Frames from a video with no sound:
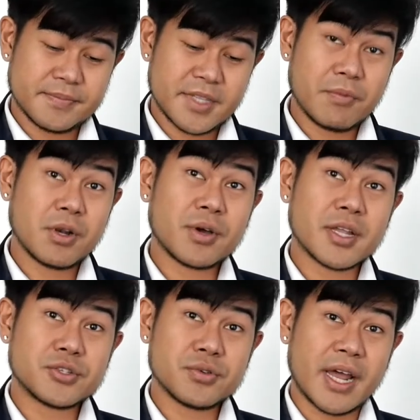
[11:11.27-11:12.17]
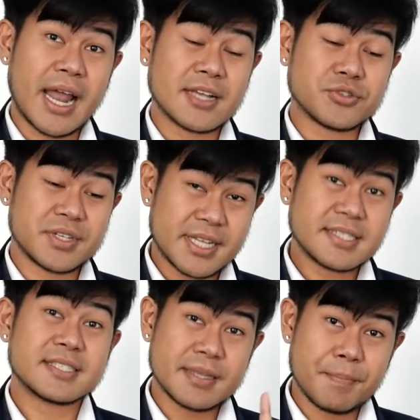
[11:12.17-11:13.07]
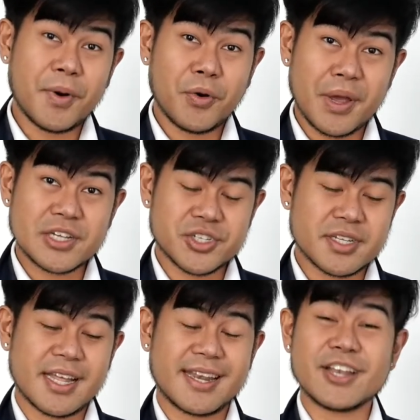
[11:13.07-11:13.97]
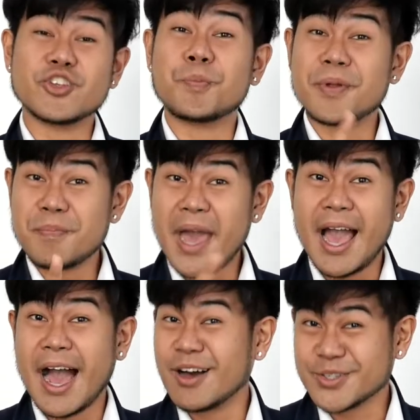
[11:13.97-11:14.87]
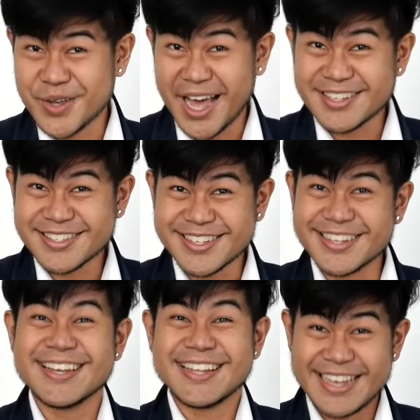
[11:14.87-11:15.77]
They will look at you and ask you this simple questions, and then you prepare how to answer.